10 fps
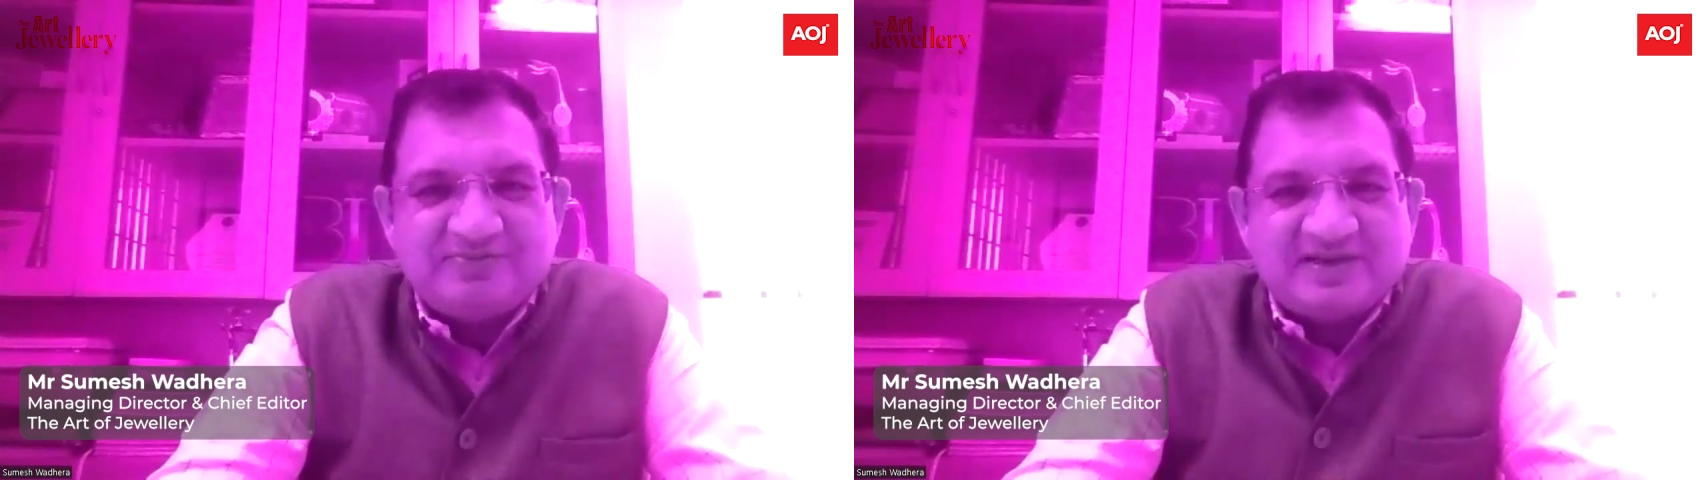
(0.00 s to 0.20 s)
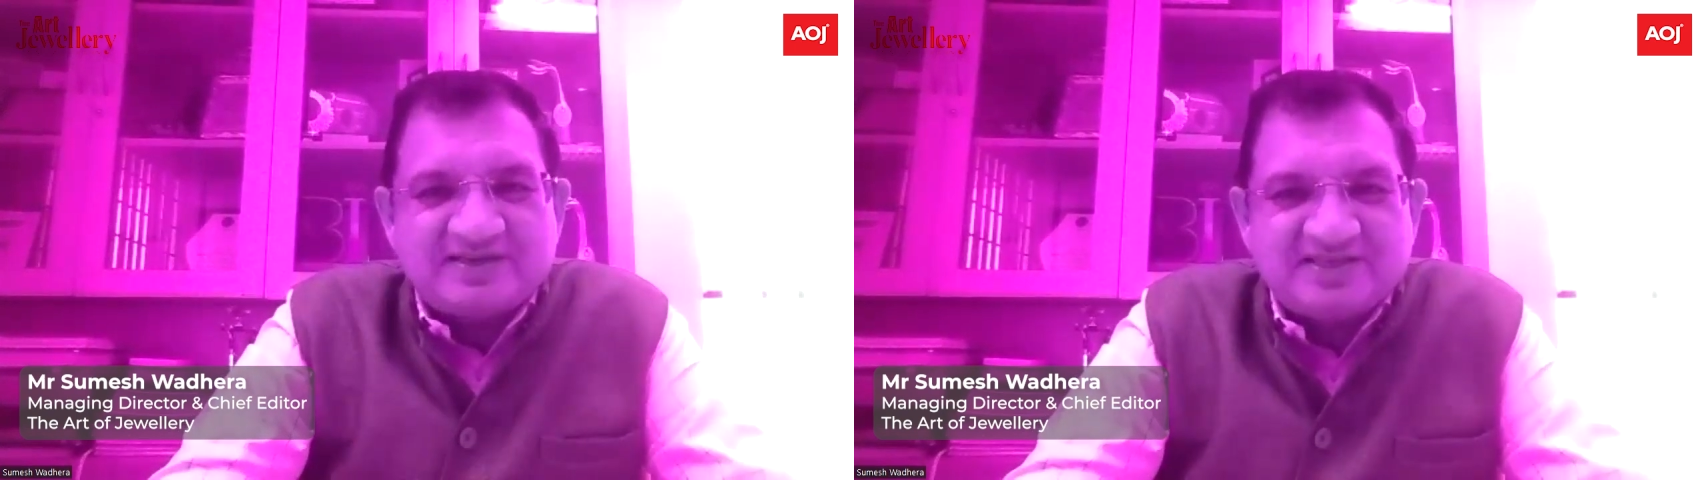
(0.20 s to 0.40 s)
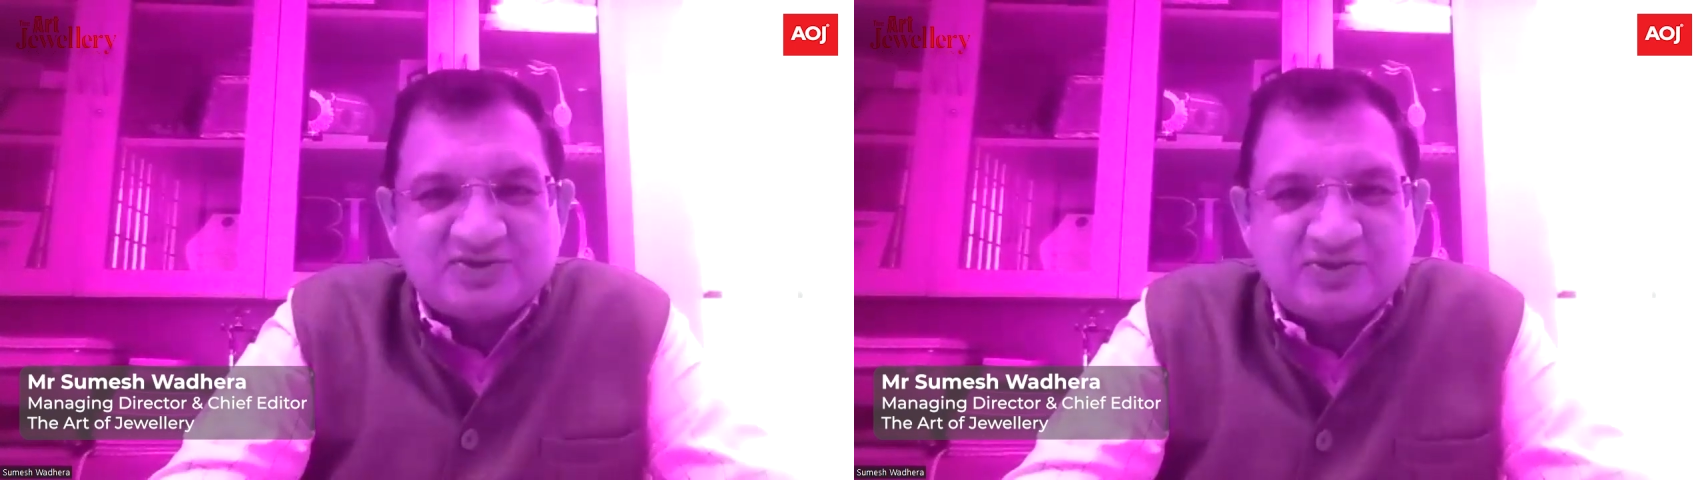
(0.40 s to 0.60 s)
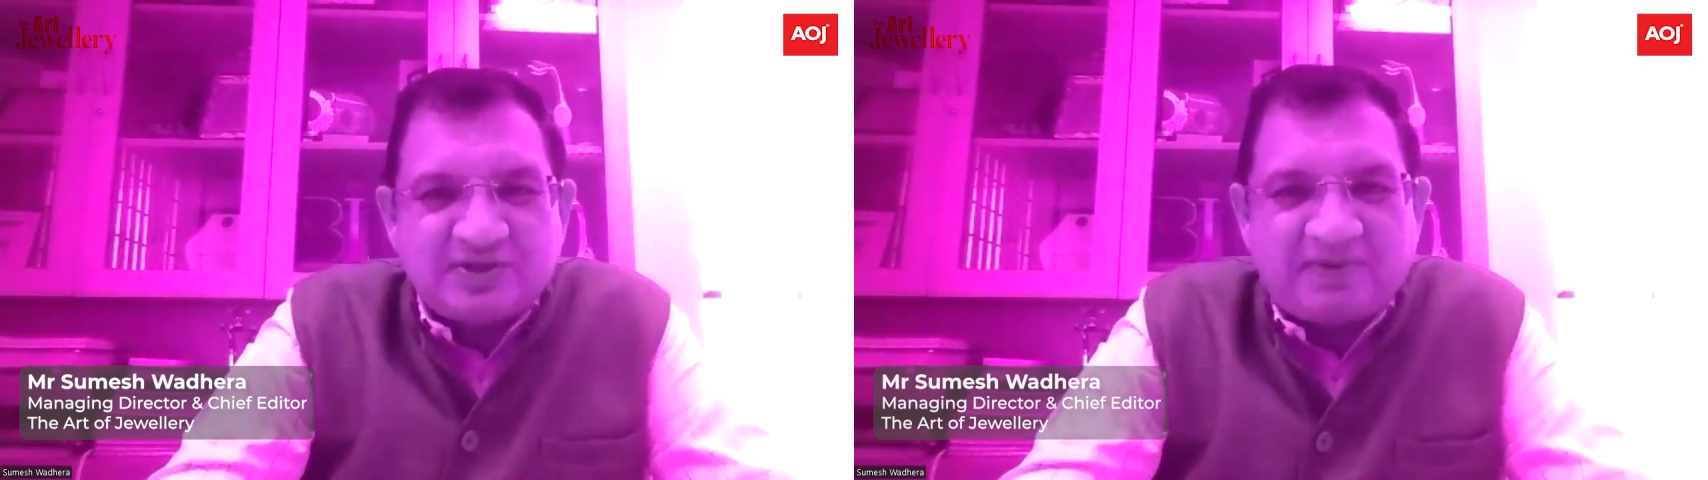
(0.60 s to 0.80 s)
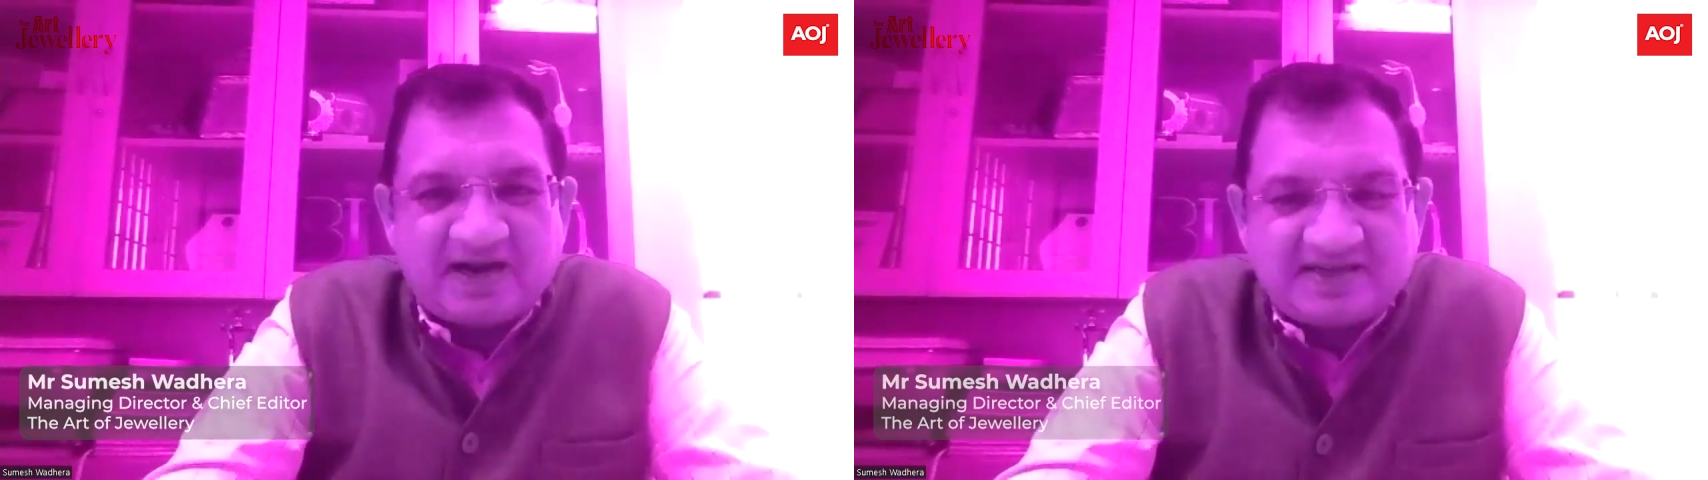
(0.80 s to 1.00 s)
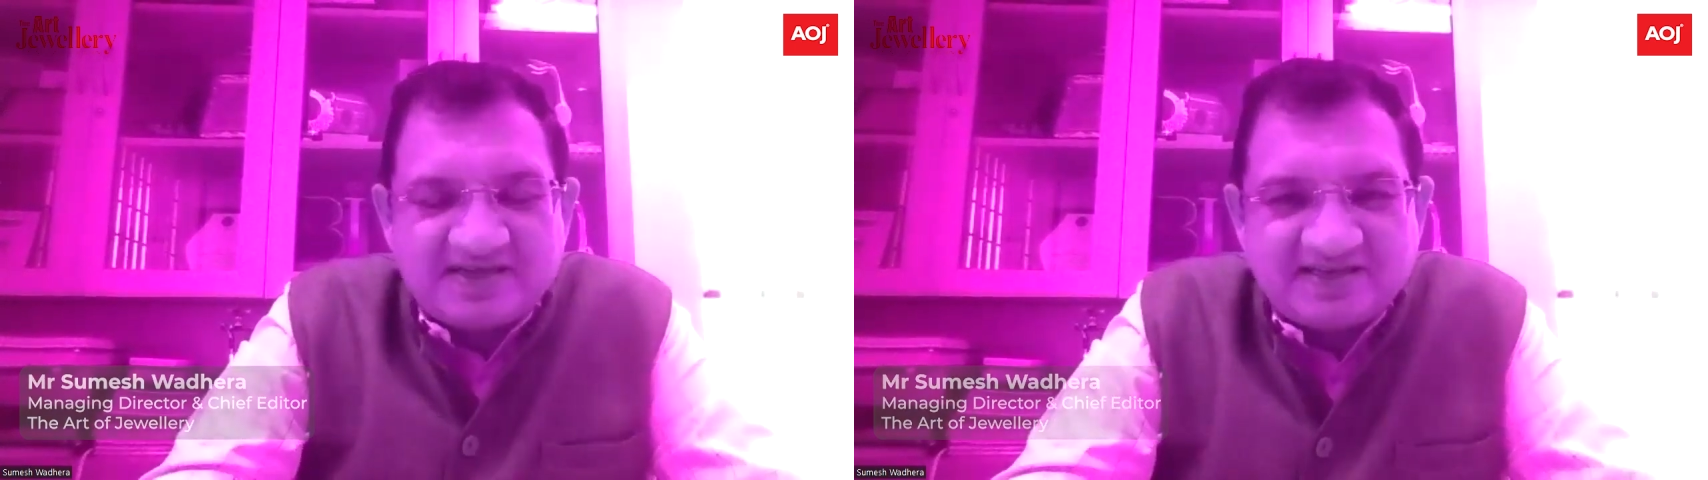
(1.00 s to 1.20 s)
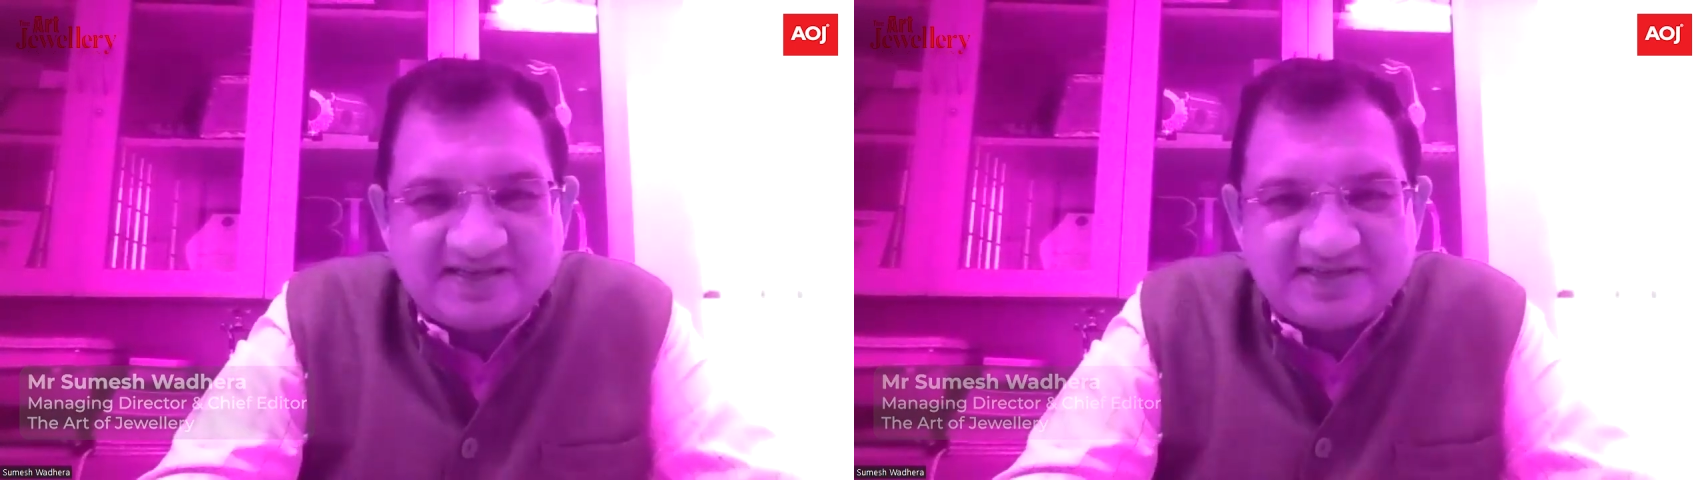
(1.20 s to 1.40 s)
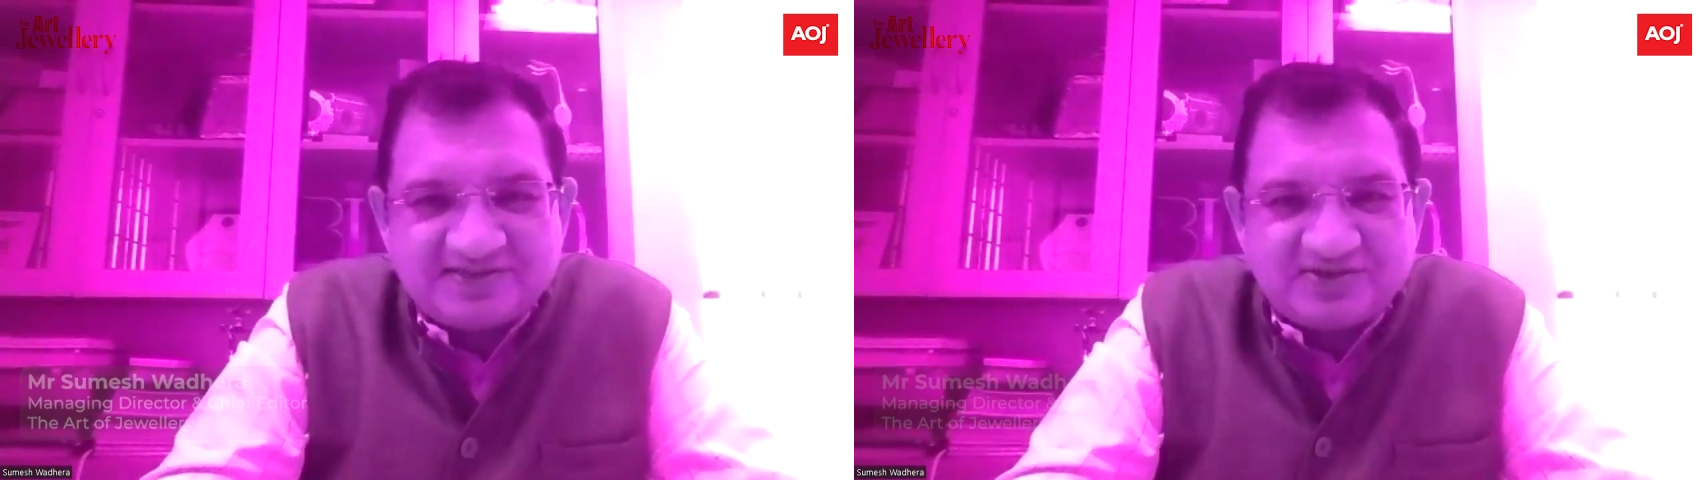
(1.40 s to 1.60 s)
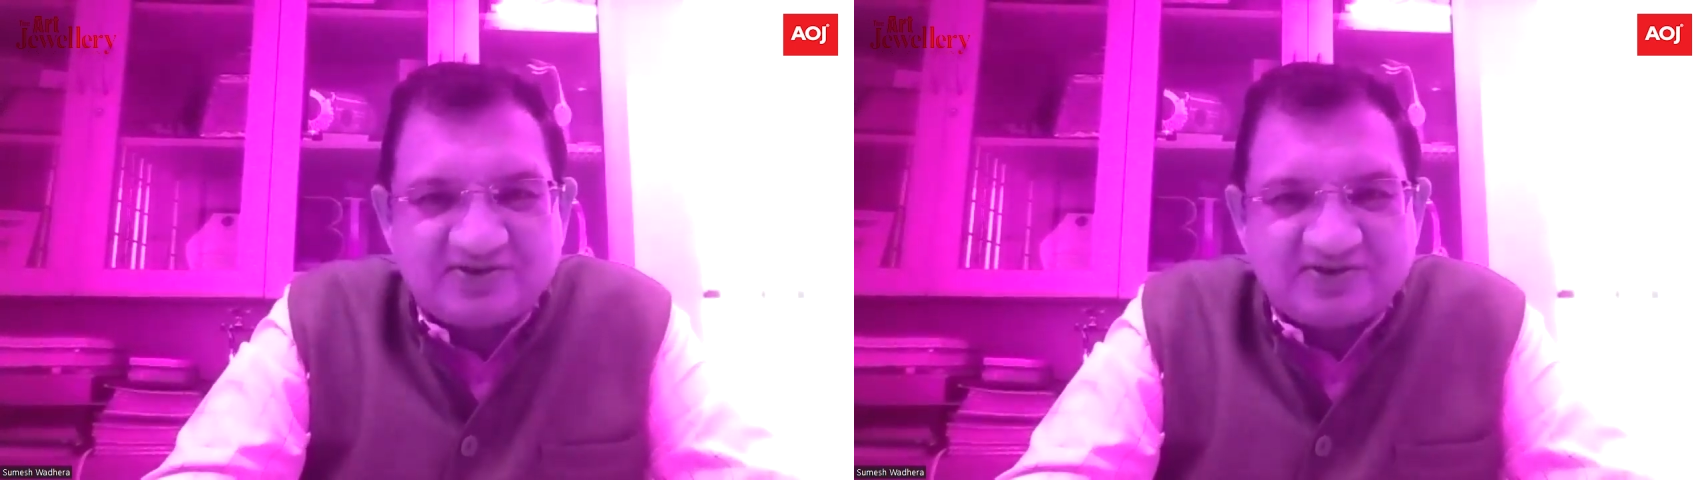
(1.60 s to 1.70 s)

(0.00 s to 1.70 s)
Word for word: Your message to the partners,